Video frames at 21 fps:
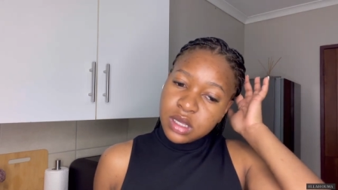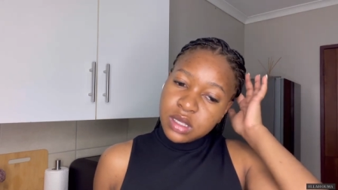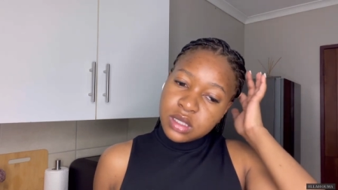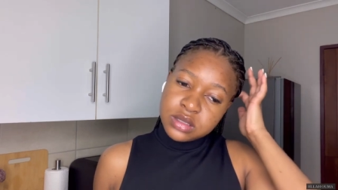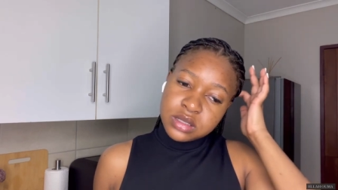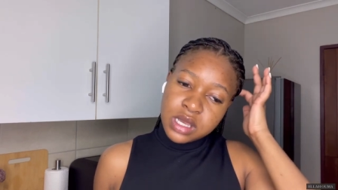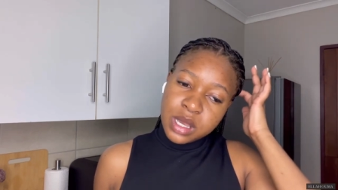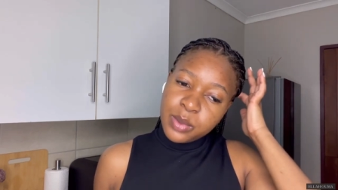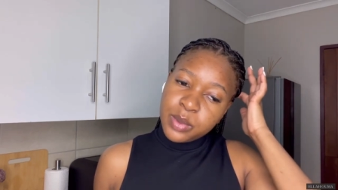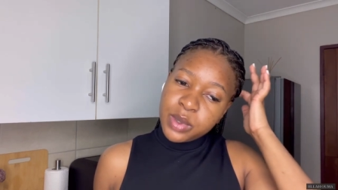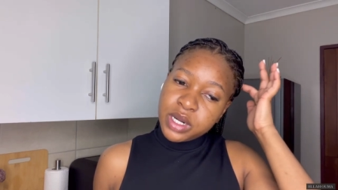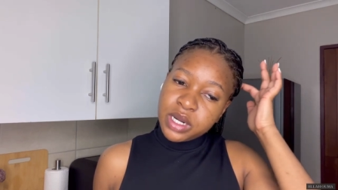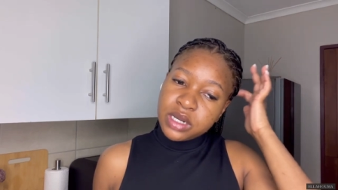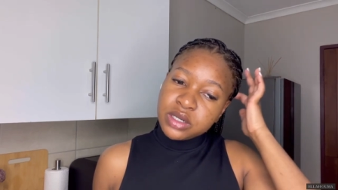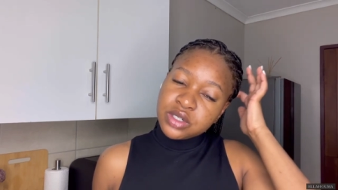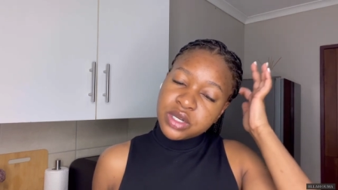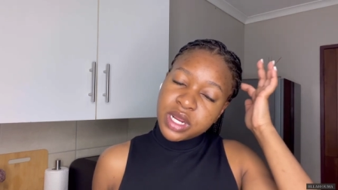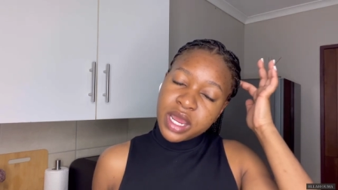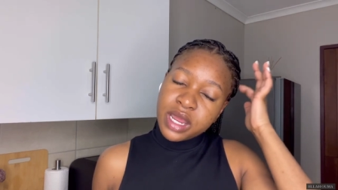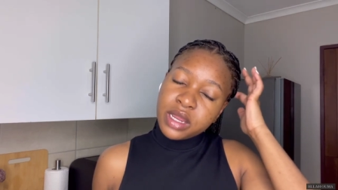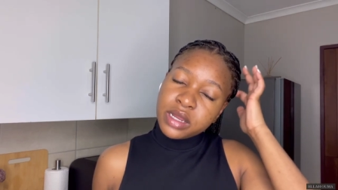So I'm gonna
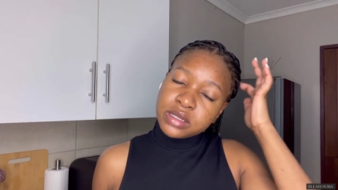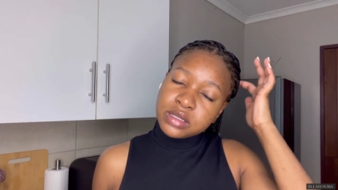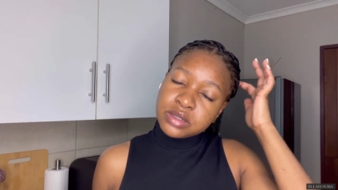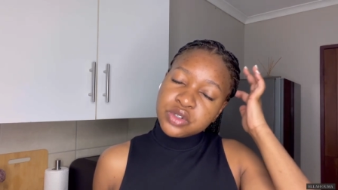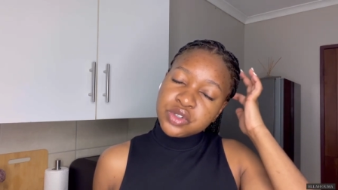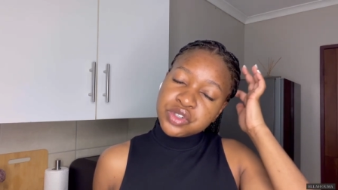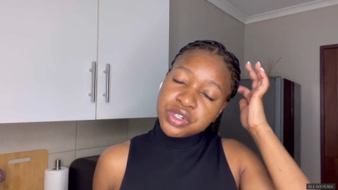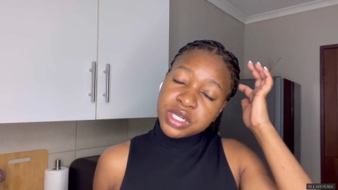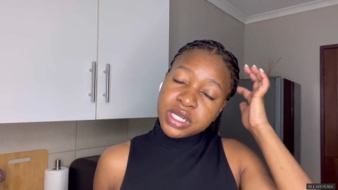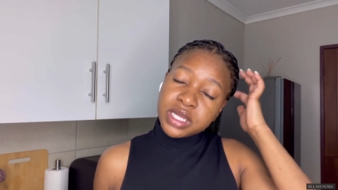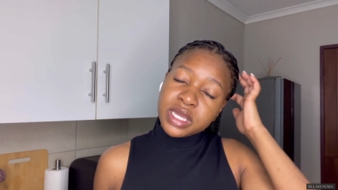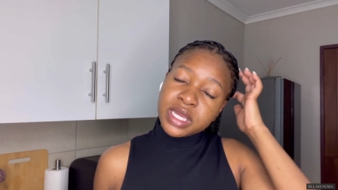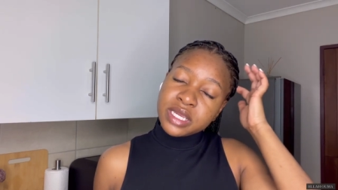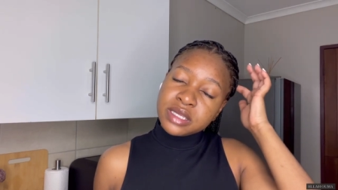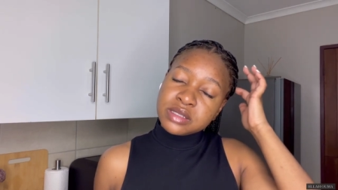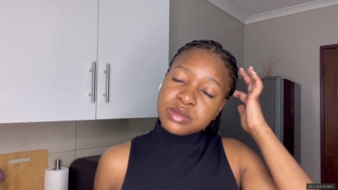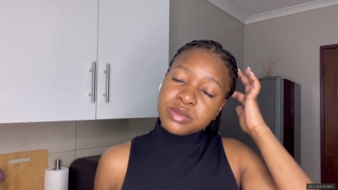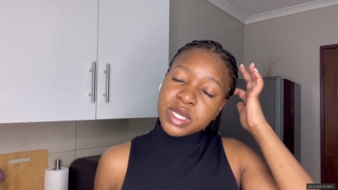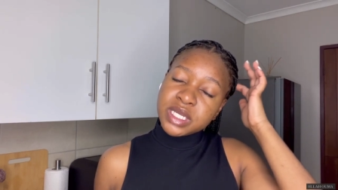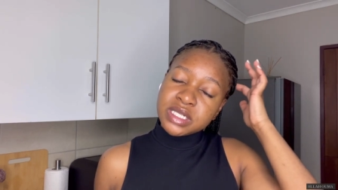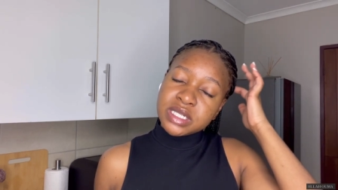try drink
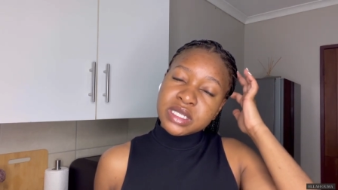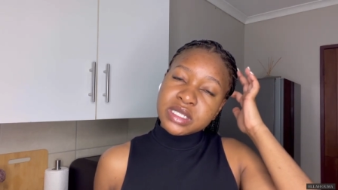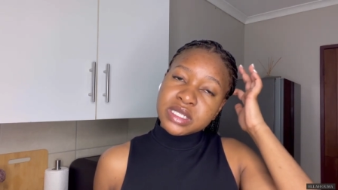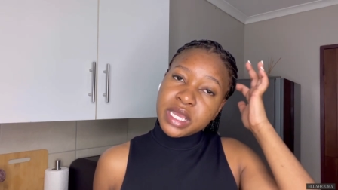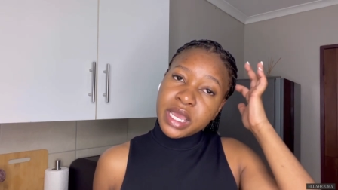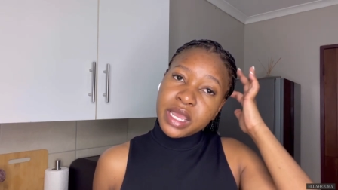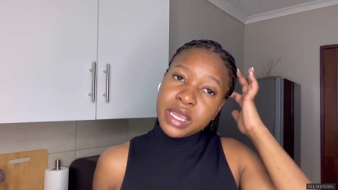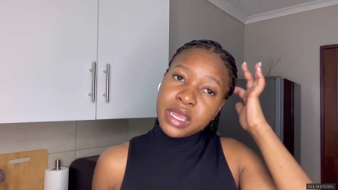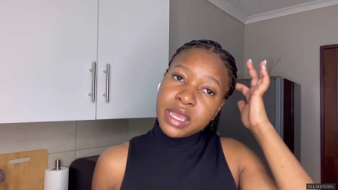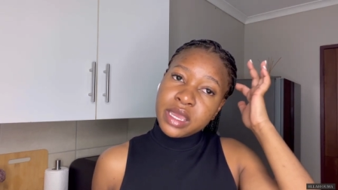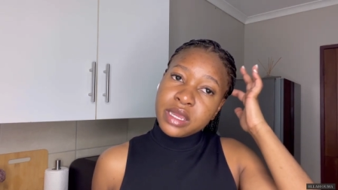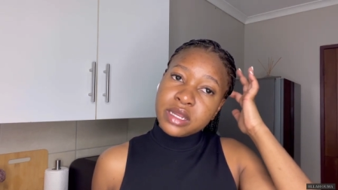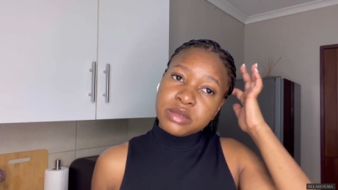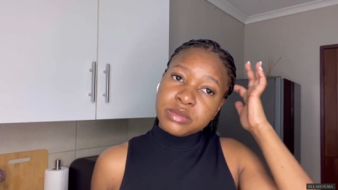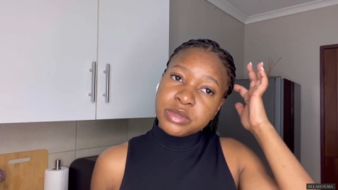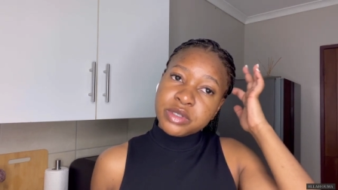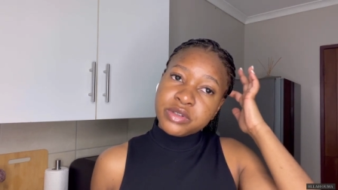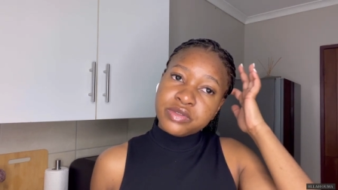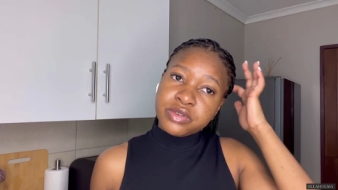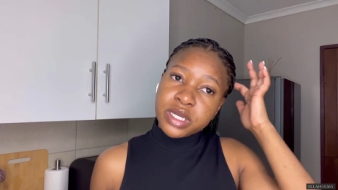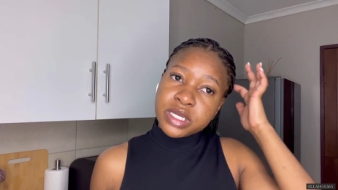as much as I can
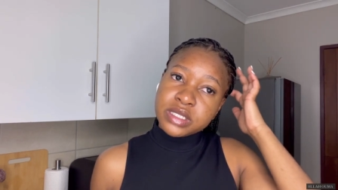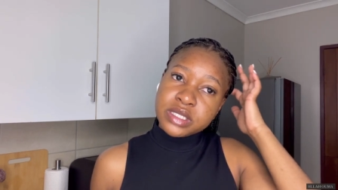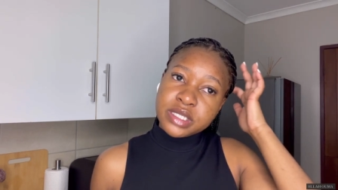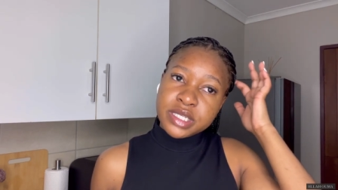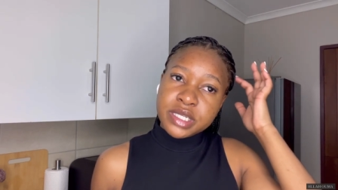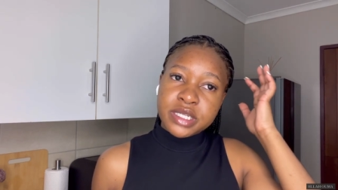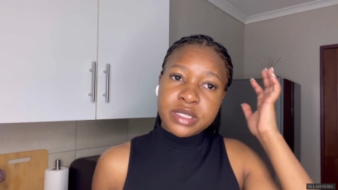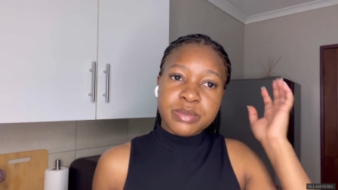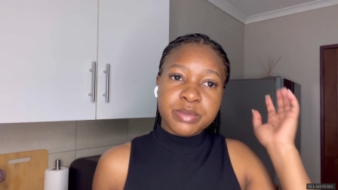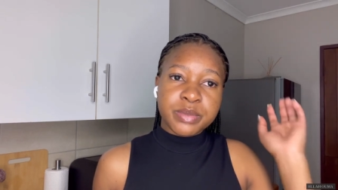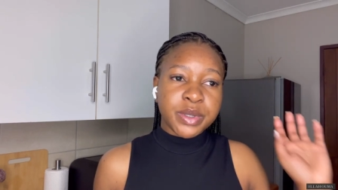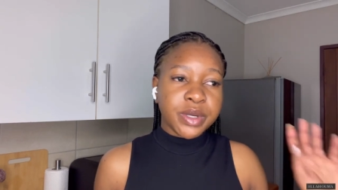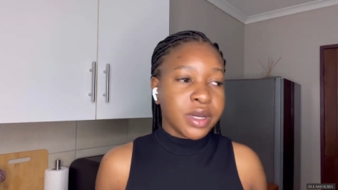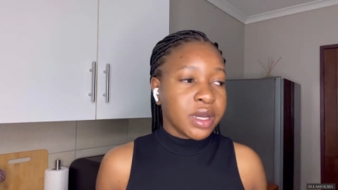before I sleep.